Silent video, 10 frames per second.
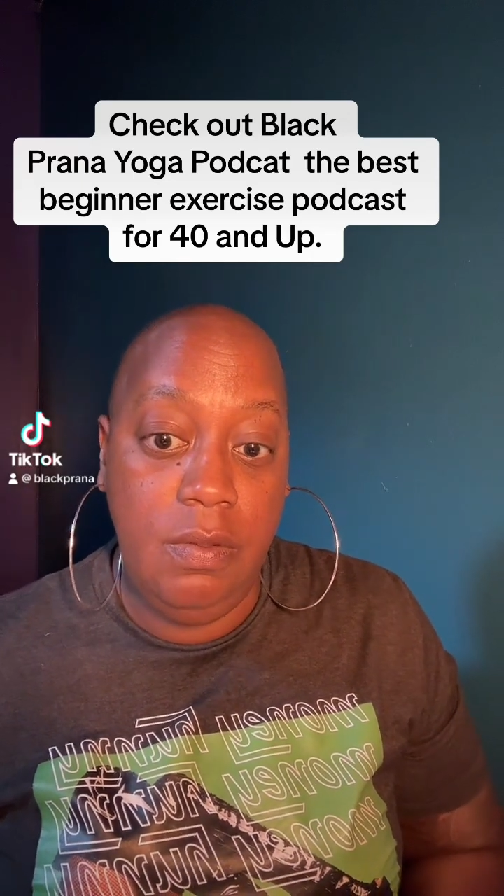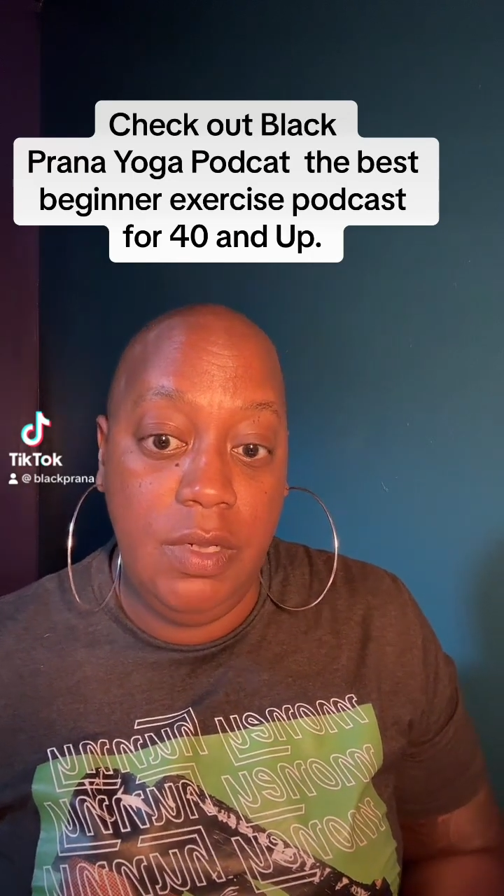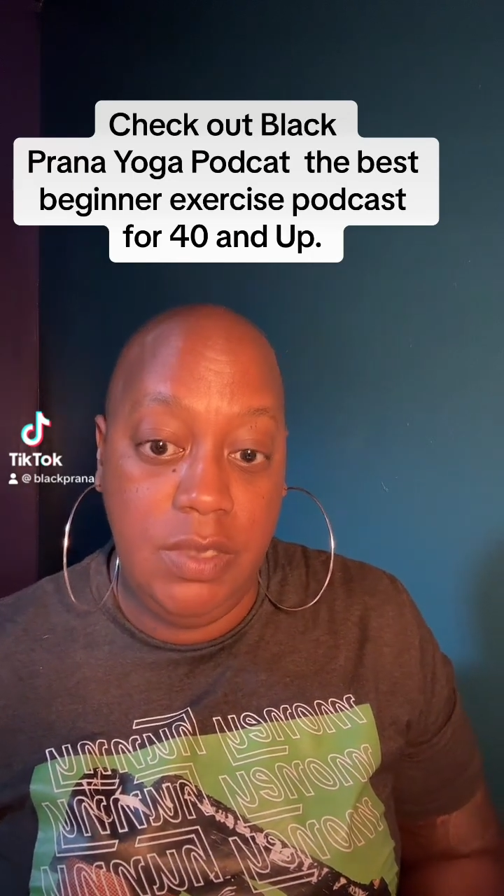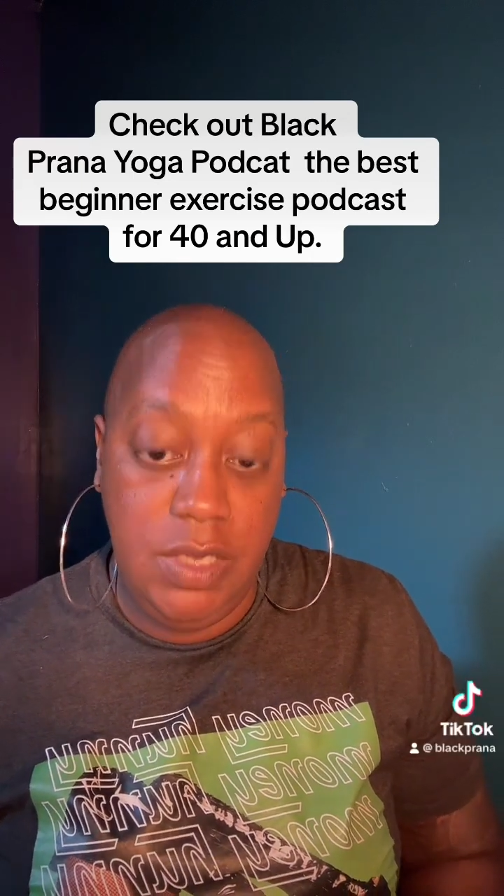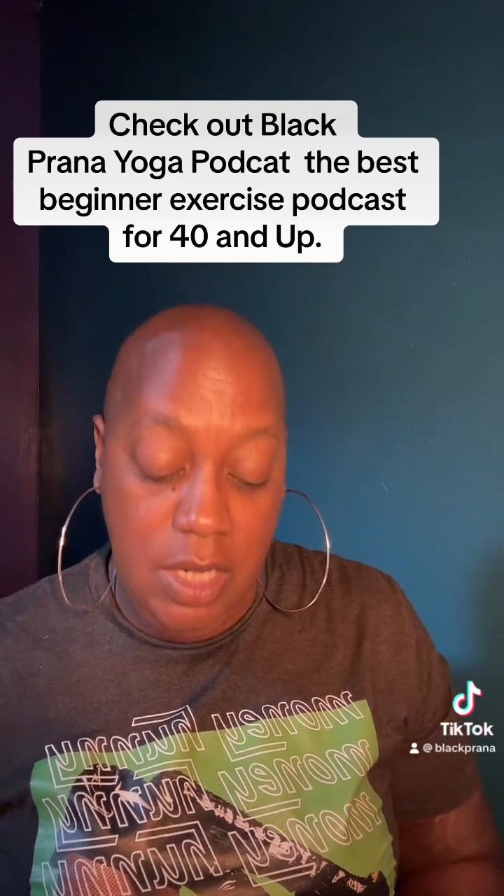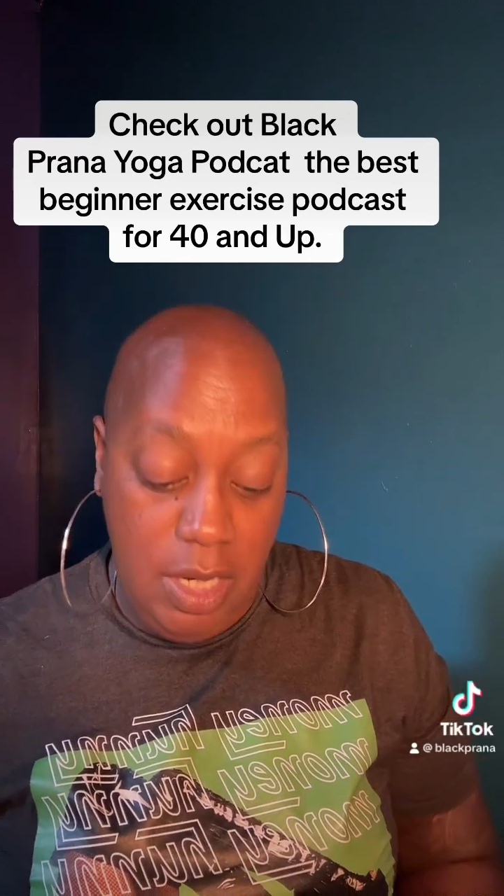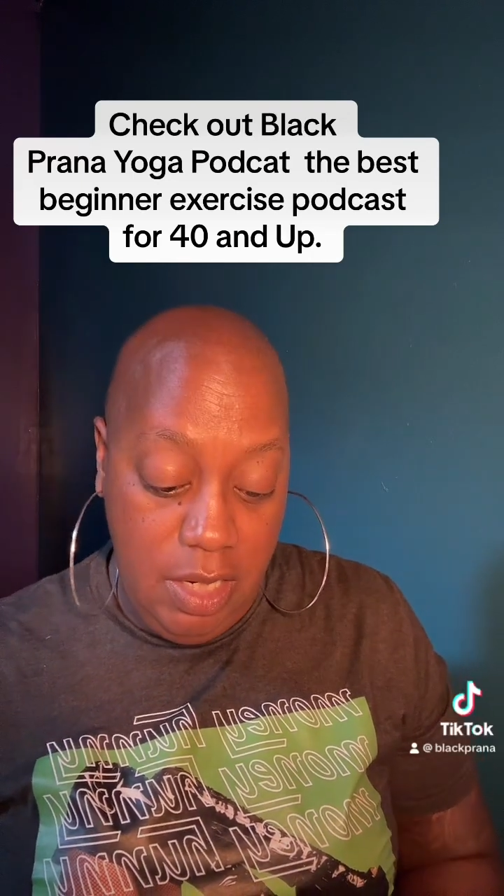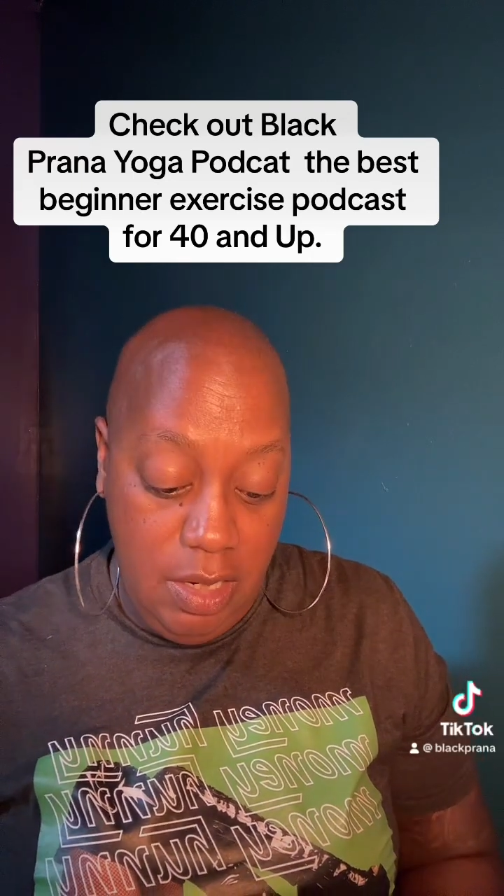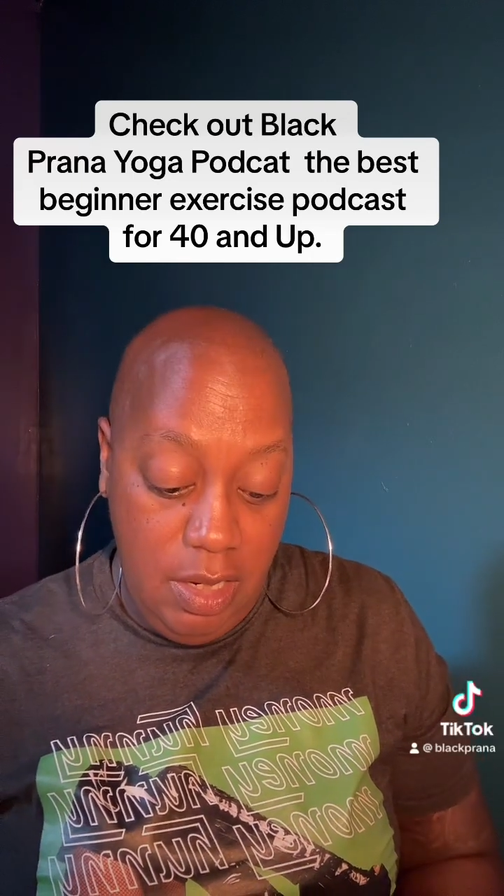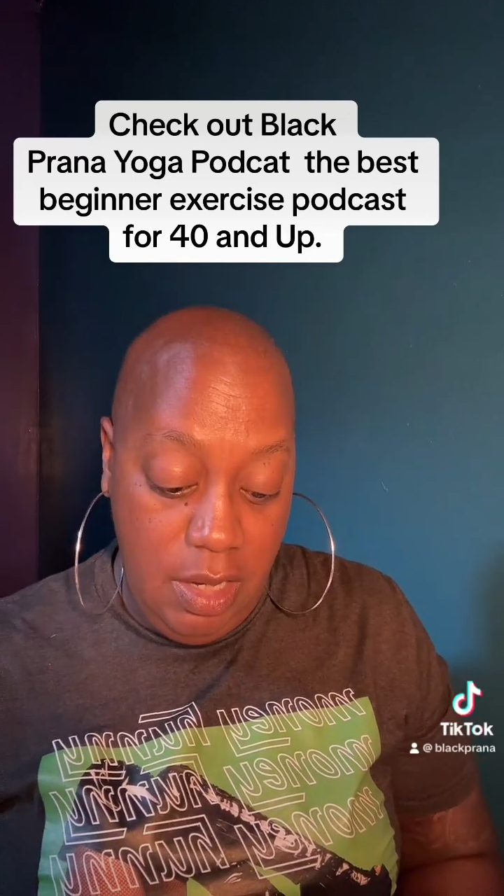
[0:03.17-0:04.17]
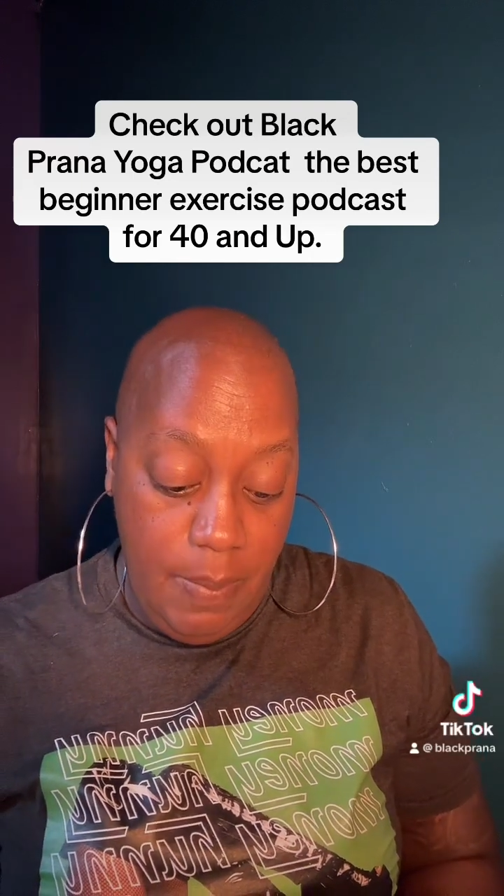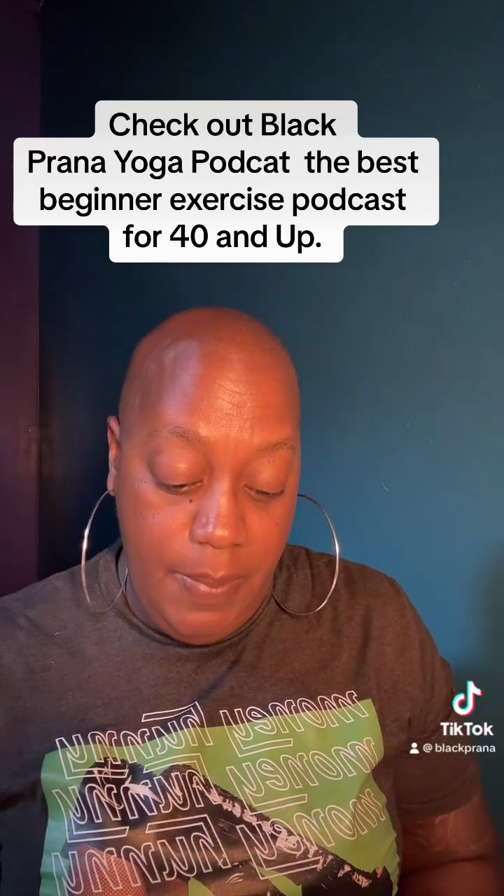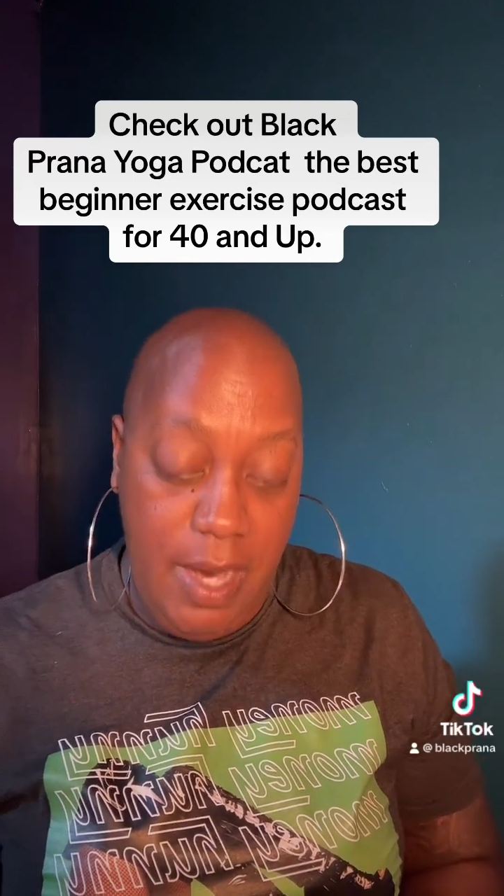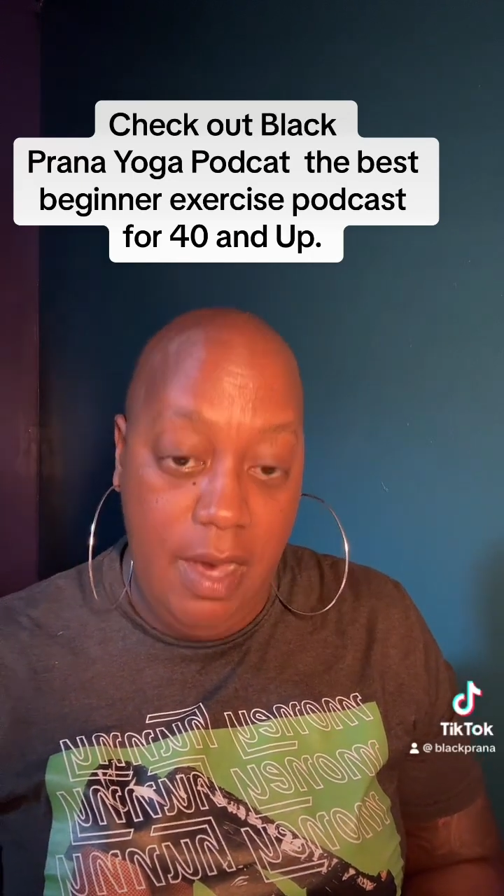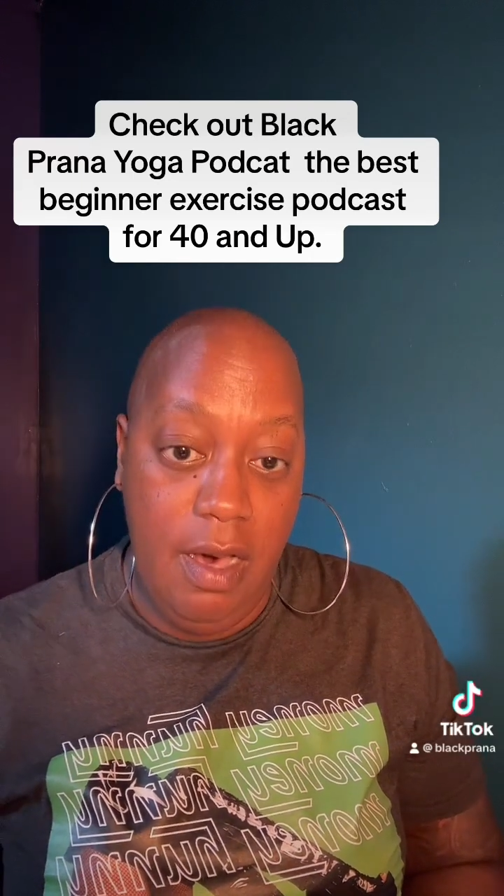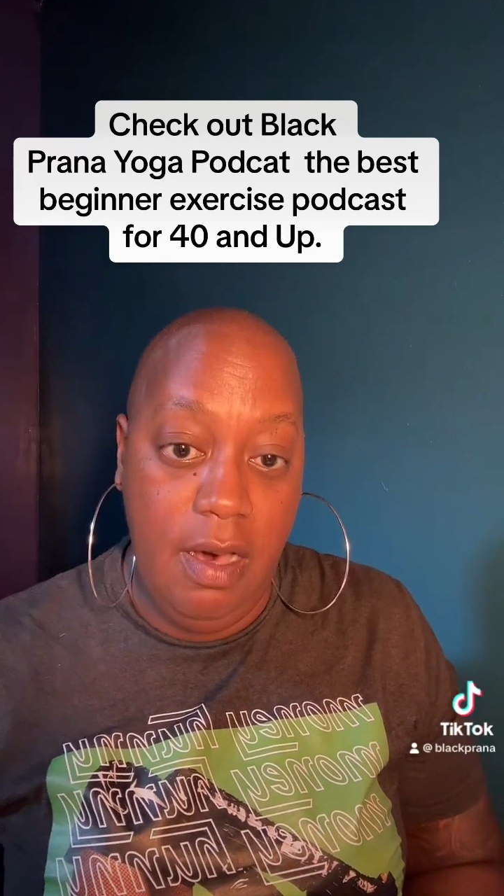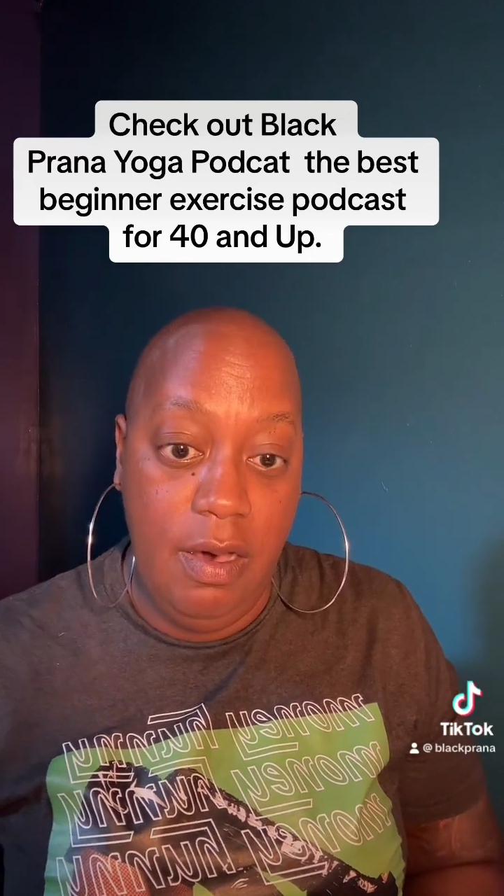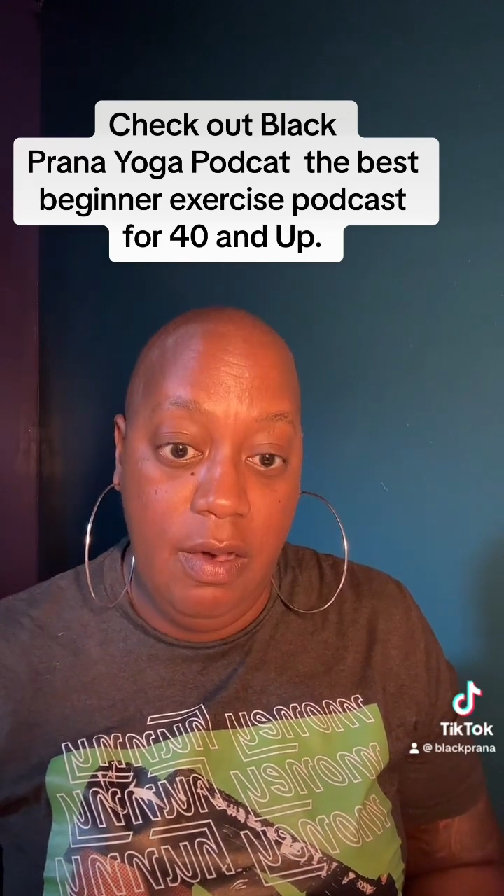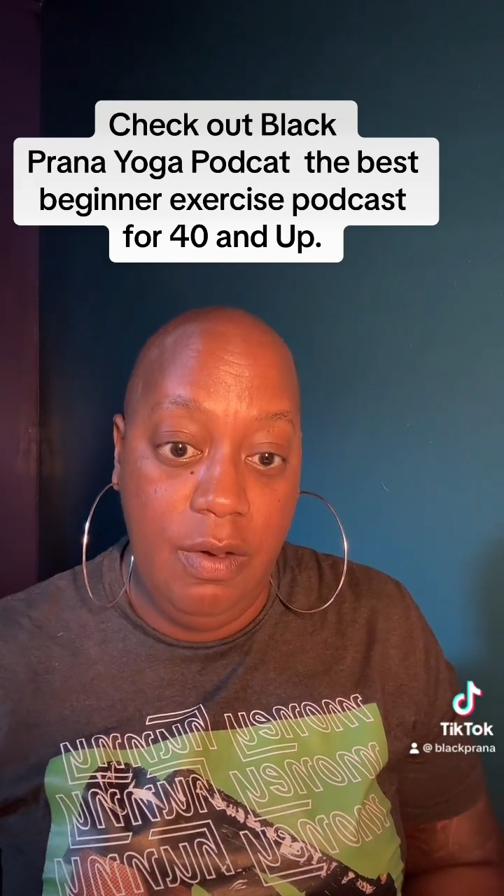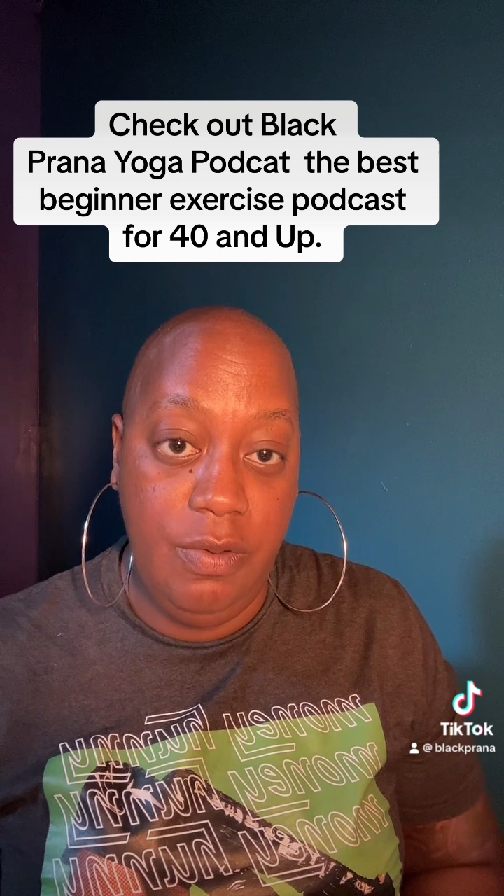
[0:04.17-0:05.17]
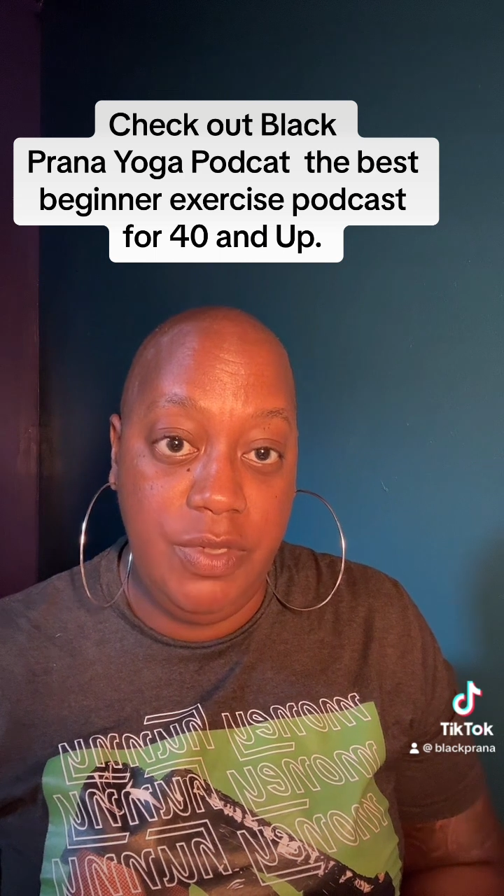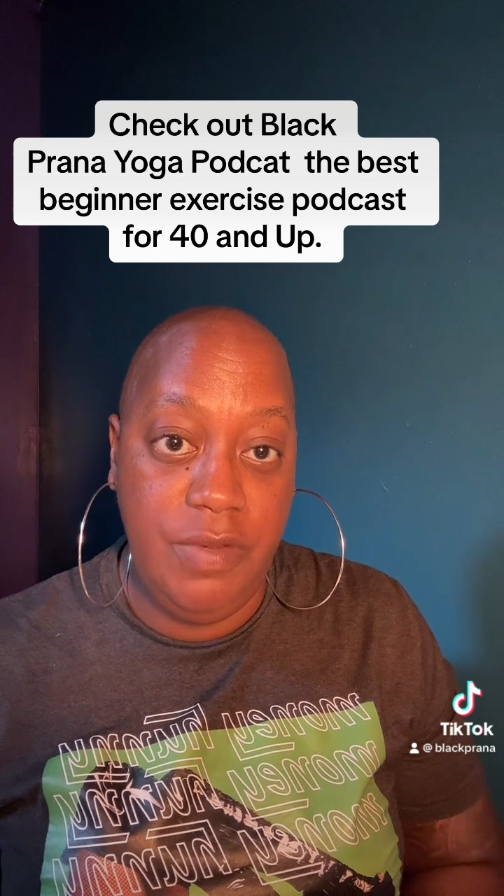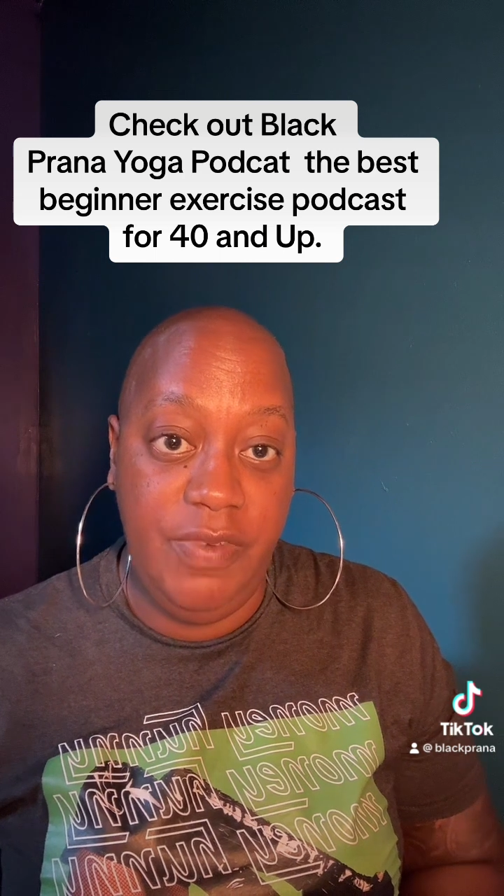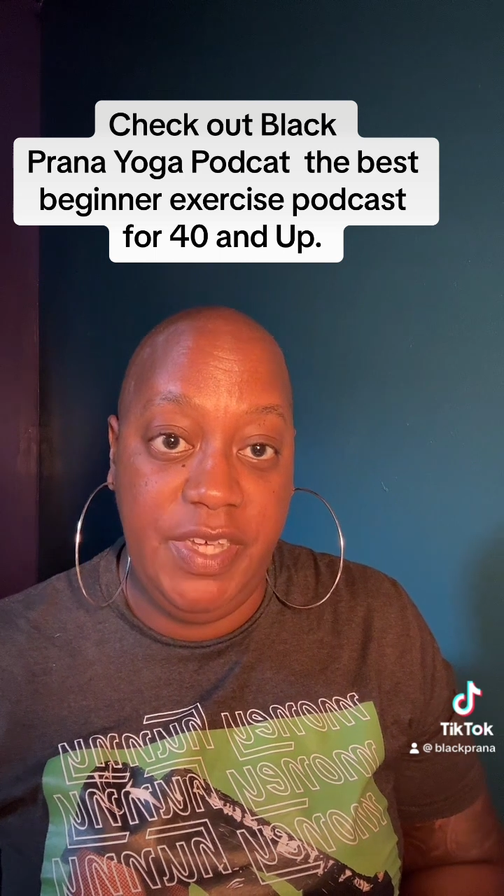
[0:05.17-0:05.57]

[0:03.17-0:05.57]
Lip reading: We're talking about